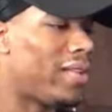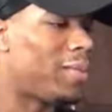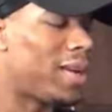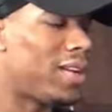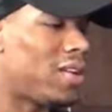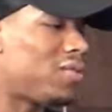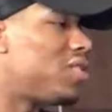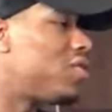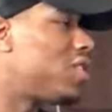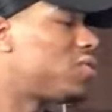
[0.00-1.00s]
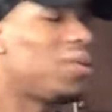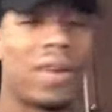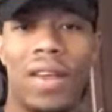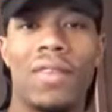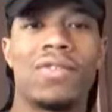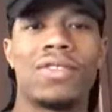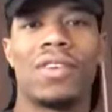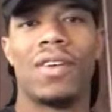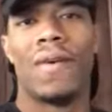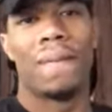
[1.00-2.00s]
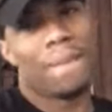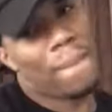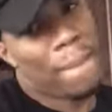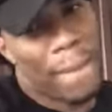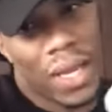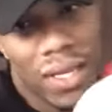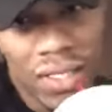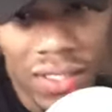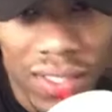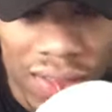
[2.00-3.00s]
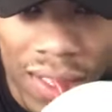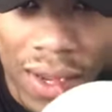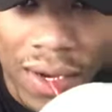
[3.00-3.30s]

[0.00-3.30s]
everybody cut off their dress for waves. Cause it's just the